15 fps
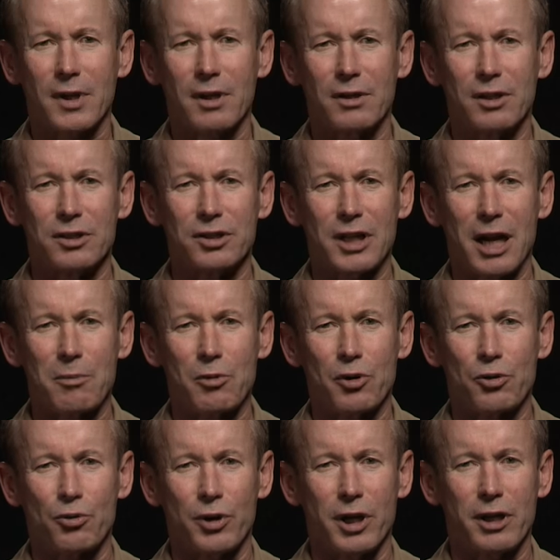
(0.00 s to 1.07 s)
The cyber
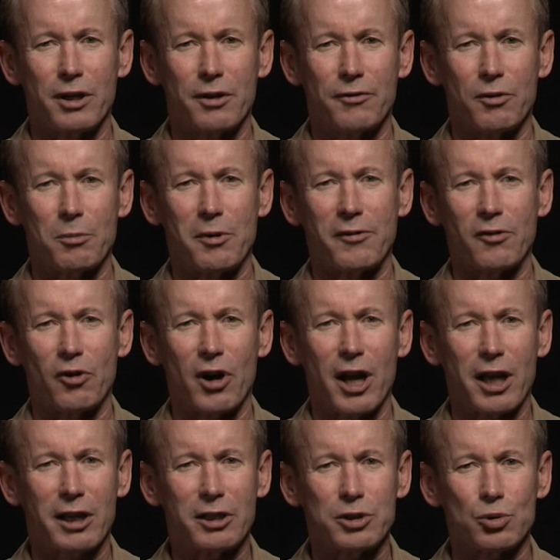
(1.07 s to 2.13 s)
threat from a
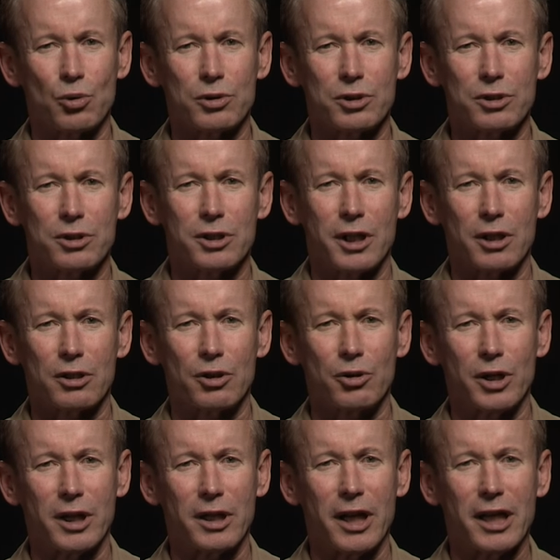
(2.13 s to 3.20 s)
variety of sources,
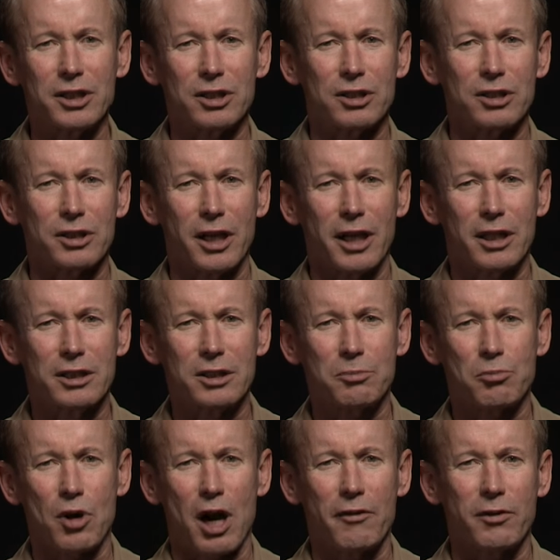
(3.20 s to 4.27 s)
including nation states,
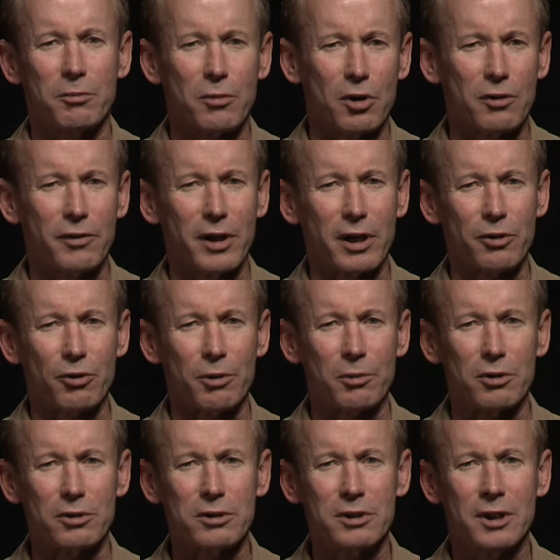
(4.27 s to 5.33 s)
profit-motivated
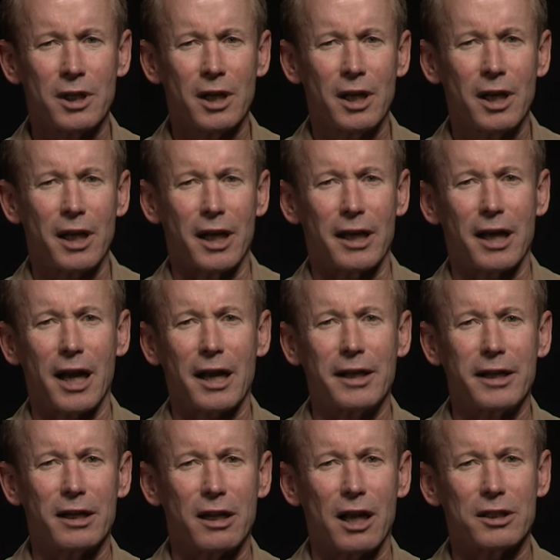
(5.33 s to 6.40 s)
criminals, and
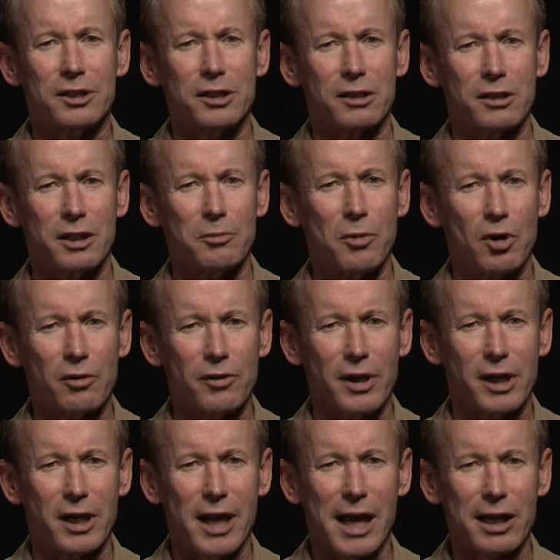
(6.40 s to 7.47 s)
ideologically
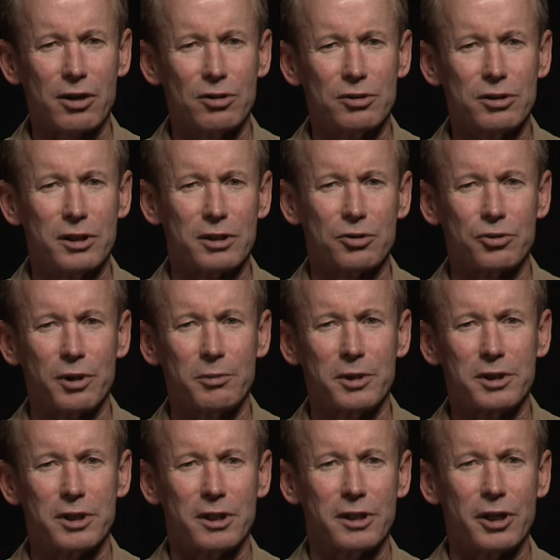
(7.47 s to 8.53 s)
motivated hackers,
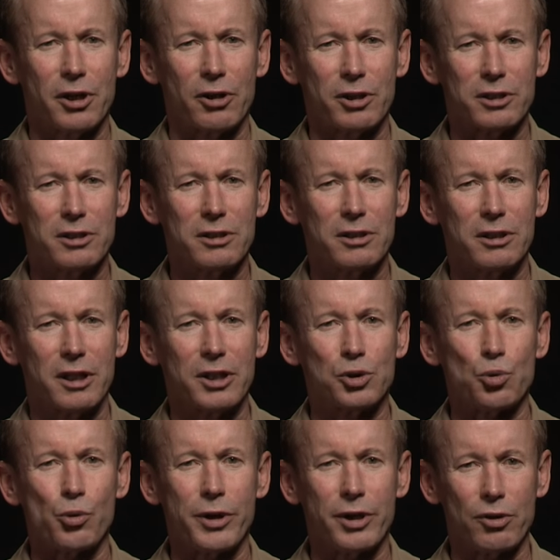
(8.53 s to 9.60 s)
extremists, and terrorists, is
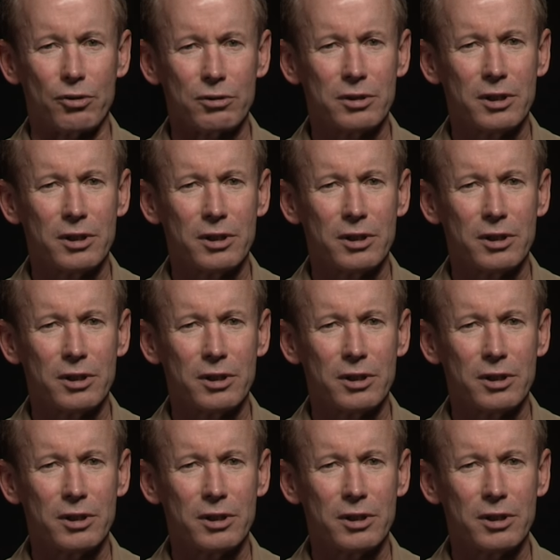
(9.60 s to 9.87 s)
real.